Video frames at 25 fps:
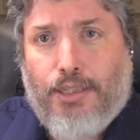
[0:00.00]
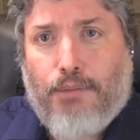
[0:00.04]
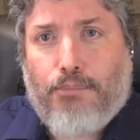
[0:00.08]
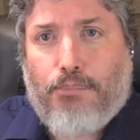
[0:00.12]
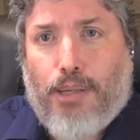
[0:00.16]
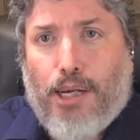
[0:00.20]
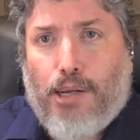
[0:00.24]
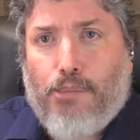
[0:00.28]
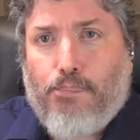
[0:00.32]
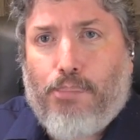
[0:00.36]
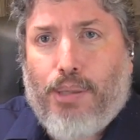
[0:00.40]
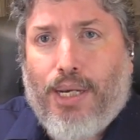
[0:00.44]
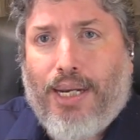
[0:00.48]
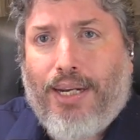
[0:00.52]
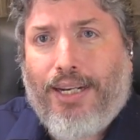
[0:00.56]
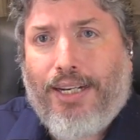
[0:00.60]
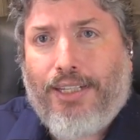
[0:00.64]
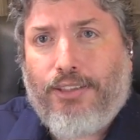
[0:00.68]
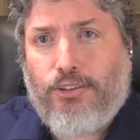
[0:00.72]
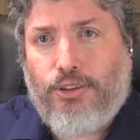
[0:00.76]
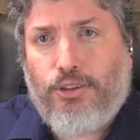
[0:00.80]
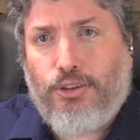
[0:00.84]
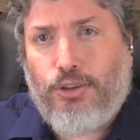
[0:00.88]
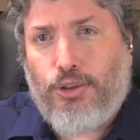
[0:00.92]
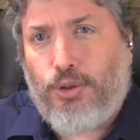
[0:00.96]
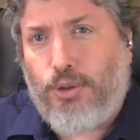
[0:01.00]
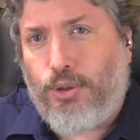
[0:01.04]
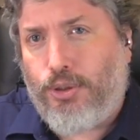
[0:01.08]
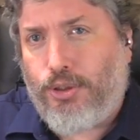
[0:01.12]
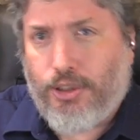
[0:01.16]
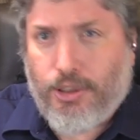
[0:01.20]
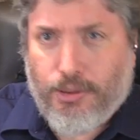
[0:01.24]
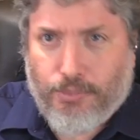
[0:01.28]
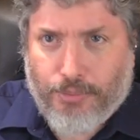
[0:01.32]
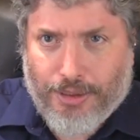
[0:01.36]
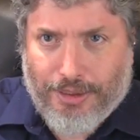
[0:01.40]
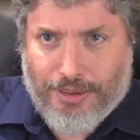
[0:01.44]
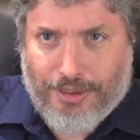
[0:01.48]
Pompey enters
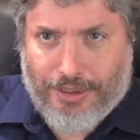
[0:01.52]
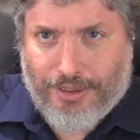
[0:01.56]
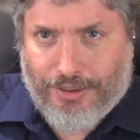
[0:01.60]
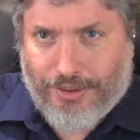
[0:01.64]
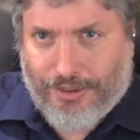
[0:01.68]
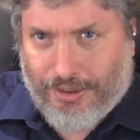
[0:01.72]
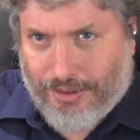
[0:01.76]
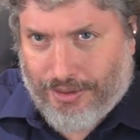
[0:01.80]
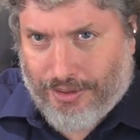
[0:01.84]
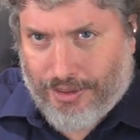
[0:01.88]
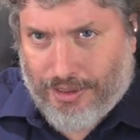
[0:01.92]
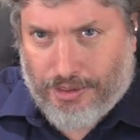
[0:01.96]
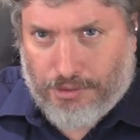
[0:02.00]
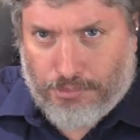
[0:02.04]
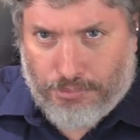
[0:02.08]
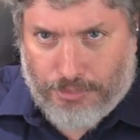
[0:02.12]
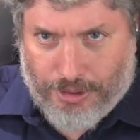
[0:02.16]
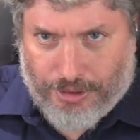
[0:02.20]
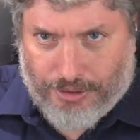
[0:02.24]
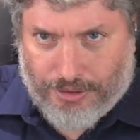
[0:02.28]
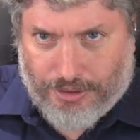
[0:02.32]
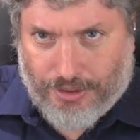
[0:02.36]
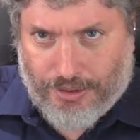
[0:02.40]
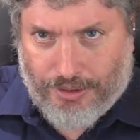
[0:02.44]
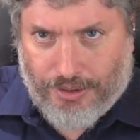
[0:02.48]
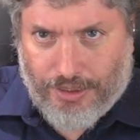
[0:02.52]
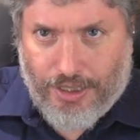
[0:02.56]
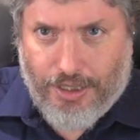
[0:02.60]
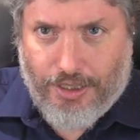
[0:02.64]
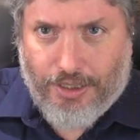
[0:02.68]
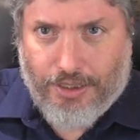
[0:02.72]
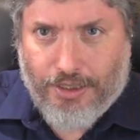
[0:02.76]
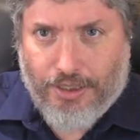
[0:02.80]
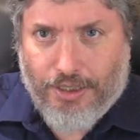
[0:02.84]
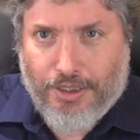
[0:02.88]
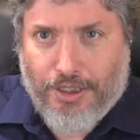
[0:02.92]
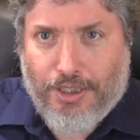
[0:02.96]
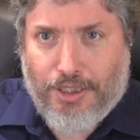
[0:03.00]
Jerusalem in 66
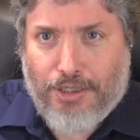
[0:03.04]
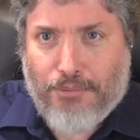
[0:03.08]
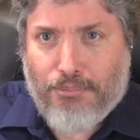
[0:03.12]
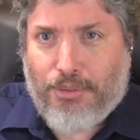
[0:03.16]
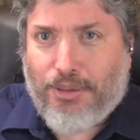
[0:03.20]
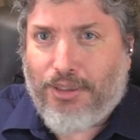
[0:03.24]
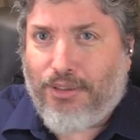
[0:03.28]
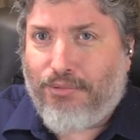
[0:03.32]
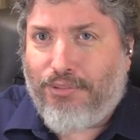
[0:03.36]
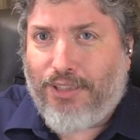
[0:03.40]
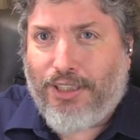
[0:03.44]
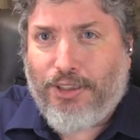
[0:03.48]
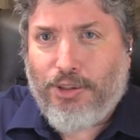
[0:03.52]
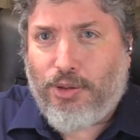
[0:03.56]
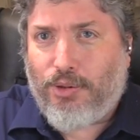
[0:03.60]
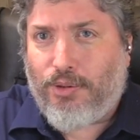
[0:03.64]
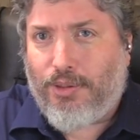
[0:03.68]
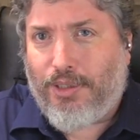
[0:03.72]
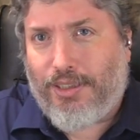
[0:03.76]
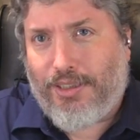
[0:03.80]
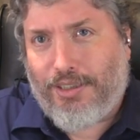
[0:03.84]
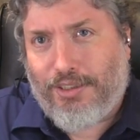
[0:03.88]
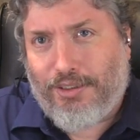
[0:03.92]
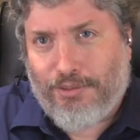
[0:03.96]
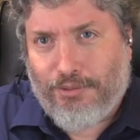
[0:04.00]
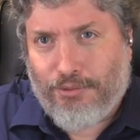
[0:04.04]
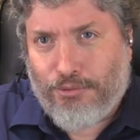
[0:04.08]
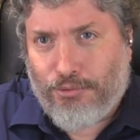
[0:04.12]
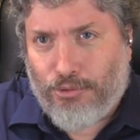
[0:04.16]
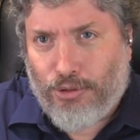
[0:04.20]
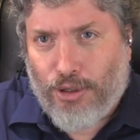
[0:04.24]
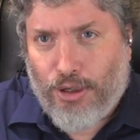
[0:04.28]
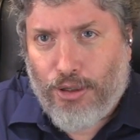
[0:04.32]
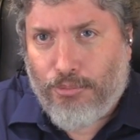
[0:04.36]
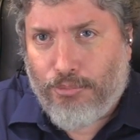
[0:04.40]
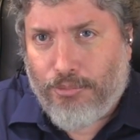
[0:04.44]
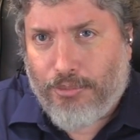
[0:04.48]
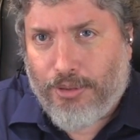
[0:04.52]
BCE, but eventually
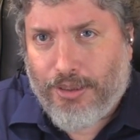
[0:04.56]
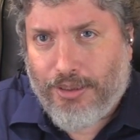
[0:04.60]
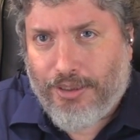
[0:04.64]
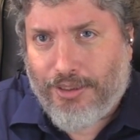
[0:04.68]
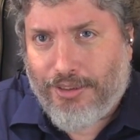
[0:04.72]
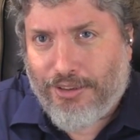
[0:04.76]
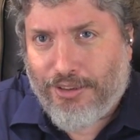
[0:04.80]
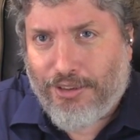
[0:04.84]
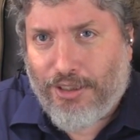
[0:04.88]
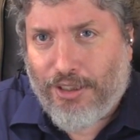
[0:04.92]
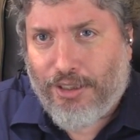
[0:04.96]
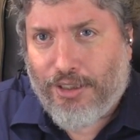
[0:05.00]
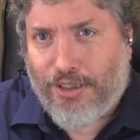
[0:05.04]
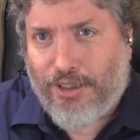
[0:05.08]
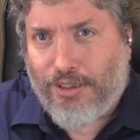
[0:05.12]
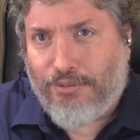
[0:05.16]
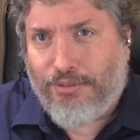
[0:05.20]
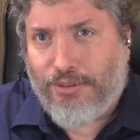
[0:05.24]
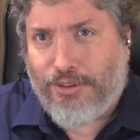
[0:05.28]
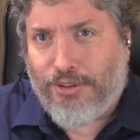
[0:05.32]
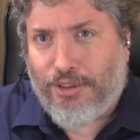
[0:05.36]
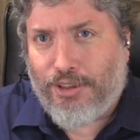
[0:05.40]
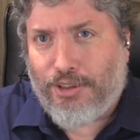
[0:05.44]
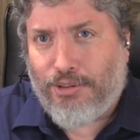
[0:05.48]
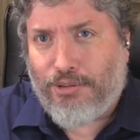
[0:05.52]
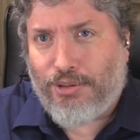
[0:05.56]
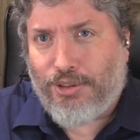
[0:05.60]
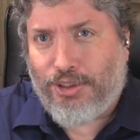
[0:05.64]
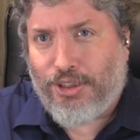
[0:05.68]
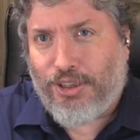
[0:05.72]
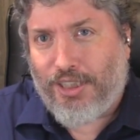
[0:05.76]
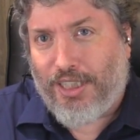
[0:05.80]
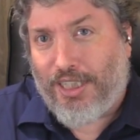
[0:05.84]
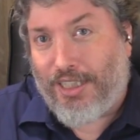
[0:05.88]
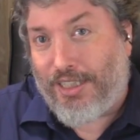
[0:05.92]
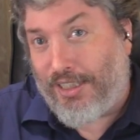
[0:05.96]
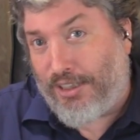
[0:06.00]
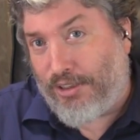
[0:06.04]
Rome is going to convert to
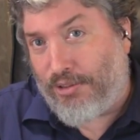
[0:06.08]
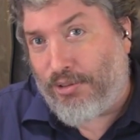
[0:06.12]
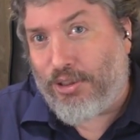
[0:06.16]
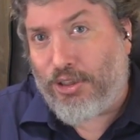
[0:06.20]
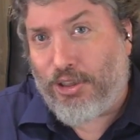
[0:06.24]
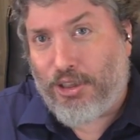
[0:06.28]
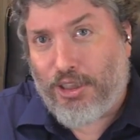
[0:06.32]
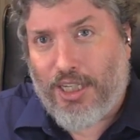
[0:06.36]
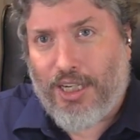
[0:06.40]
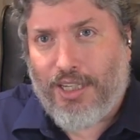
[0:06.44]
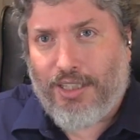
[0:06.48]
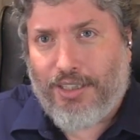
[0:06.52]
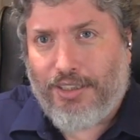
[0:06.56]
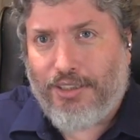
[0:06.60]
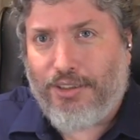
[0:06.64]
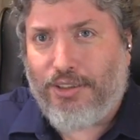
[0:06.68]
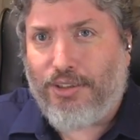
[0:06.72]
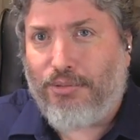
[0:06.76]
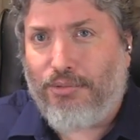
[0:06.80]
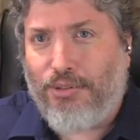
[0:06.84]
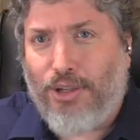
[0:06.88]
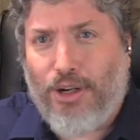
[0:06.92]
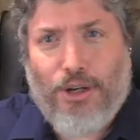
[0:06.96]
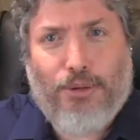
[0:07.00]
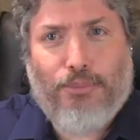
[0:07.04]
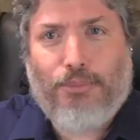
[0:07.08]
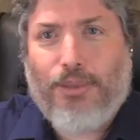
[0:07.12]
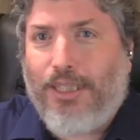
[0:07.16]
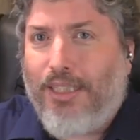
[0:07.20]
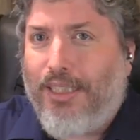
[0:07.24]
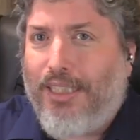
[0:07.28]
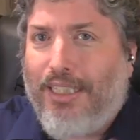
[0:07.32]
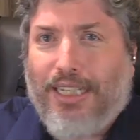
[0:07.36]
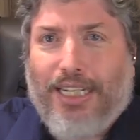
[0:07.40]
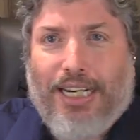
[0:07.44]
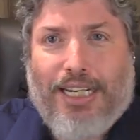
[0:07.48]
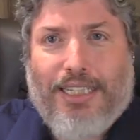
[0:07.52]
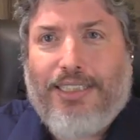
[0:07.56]
Christianity and Christianity to Rome.
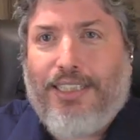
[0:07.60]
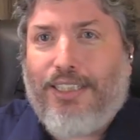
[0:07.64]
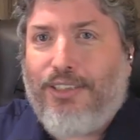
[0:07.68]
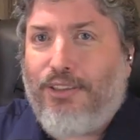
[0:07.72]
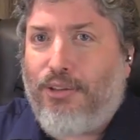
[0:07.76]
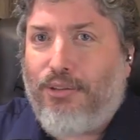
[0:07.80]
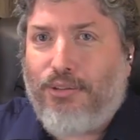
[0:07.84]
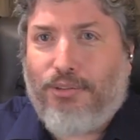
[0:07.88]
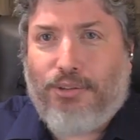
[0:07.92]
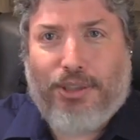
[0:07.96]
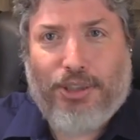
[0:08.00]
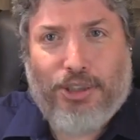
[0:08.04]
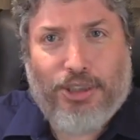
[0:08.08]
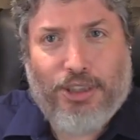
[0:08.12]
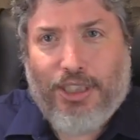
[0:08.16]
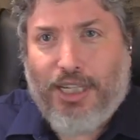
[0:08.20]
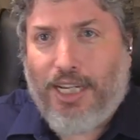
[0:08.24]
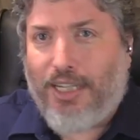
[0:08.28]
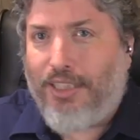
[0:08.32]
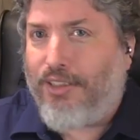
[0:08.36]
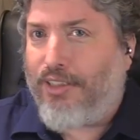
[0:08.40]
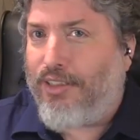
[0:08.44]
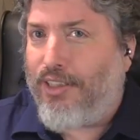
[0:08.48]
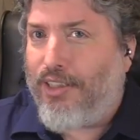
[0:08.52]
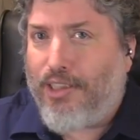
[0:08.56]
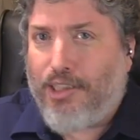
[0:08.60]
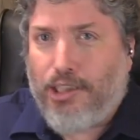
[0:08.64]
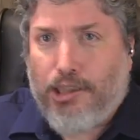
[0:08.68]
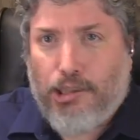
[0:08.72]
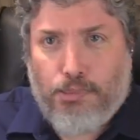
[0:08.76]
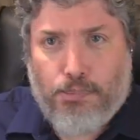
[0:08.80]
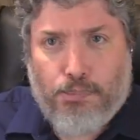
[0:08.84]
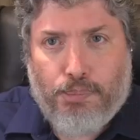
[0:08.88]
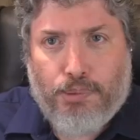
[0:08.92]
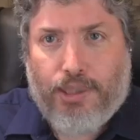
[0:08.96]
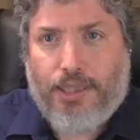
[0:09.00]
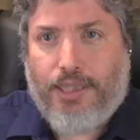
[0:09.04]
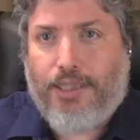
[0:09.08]
And then Christianity is going to
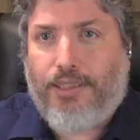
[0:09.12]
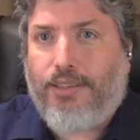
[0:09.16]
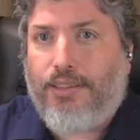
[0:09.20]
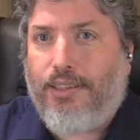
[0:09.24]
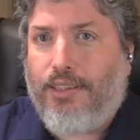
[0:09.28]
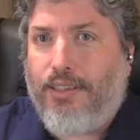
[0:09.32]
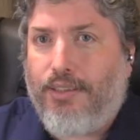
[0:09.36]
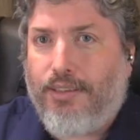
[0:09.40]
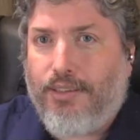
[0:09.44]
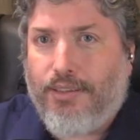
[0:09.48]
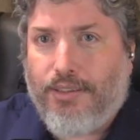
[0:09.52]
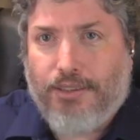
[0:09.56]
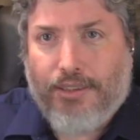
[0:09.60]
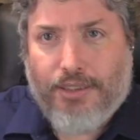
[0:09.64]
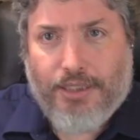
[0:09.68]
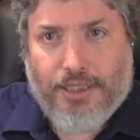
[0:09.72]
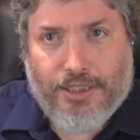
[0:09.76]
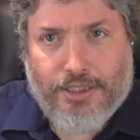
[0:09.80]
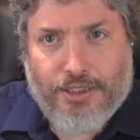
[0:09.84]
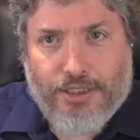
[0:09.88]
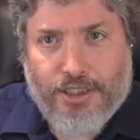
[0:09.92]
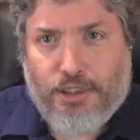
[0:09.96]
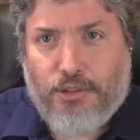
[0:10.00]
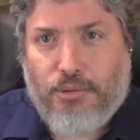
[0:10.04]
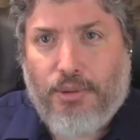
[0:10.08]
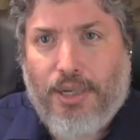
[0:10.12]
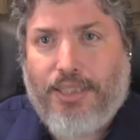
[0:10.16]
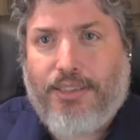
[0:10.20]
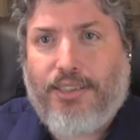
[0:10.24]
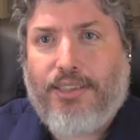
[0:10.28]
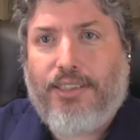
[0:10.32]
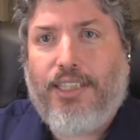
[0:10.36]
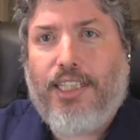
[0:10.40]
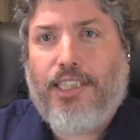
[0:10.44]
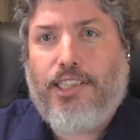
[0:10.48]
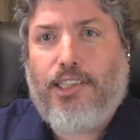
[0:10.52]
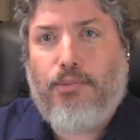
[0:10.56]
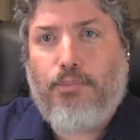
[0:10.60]
split in the Great
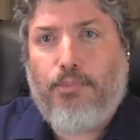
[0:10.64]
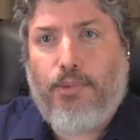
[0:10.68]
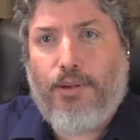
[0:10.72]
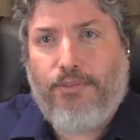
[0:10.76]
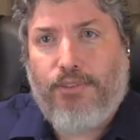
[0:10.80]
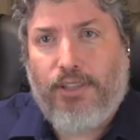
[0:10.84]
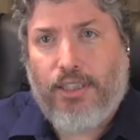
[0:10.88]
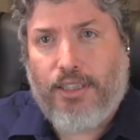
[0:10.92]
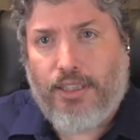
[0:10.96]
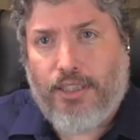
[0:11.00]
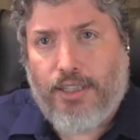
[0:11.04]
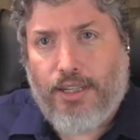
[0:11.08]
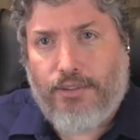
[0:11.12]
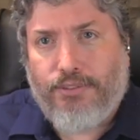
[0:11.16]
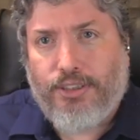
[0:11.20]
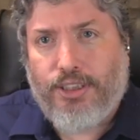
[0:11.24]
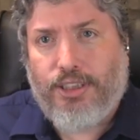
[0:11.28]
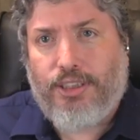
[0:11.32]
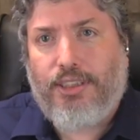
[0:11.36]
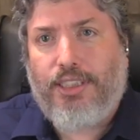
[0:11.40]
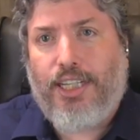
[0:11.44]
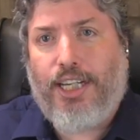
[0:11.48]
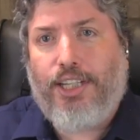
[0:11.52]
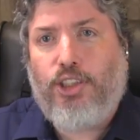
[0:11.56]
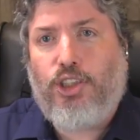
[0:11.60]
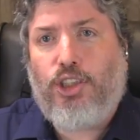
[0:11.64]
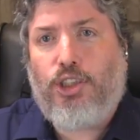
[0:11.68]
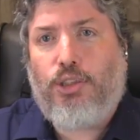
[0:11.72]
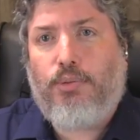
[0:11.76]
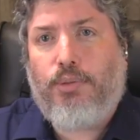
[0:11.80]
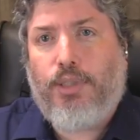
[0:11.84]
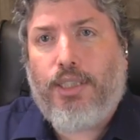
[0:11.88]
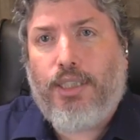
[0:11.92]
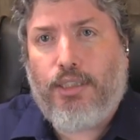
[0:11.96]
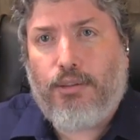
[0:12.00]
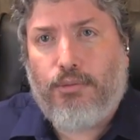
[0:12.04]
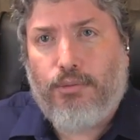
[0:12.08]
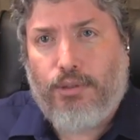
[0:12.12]
Schism of the 11th
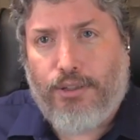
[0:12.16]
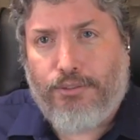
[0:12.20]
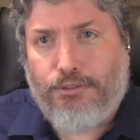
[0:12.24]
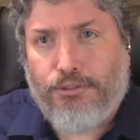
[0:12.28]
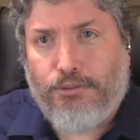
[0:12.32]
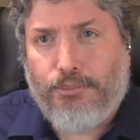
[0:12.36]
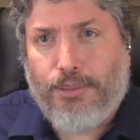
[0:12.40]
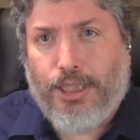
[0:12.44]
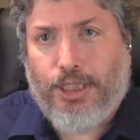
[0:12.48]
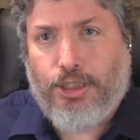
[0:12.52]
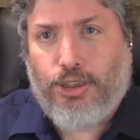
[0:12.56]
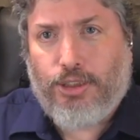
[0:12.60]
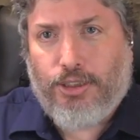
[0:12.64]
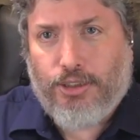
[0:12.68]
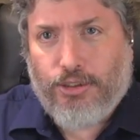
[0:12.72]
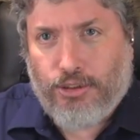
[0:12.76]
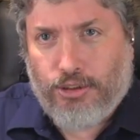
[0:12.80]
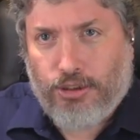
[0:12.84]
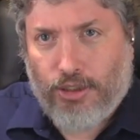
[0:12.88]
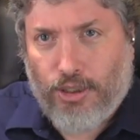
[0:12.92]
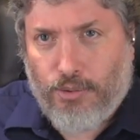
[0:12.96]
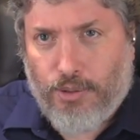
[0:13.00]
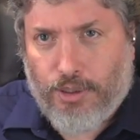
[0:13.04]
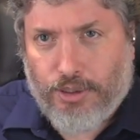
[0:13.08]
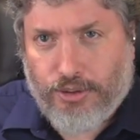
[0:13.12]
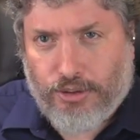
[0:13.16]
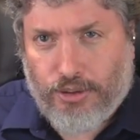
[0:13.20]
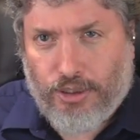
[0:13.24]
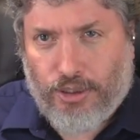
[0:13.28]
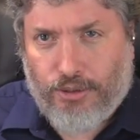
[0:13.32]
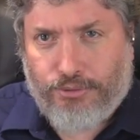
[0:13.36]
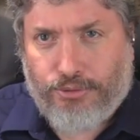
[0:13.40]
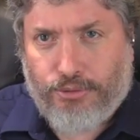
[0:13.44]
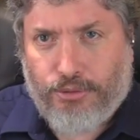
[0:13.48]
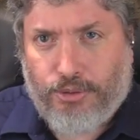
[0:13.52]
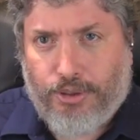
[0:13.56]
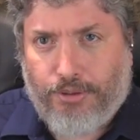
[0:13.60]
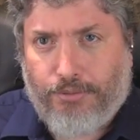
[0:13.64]
century, the Reformation, and so on and so
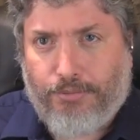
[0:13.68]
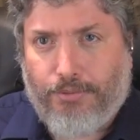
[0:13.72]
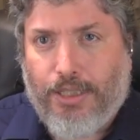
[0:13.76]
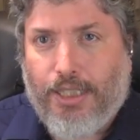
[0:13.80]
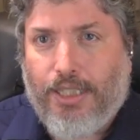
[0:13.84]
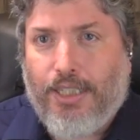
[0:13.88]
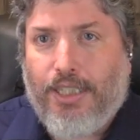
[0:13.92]
forth.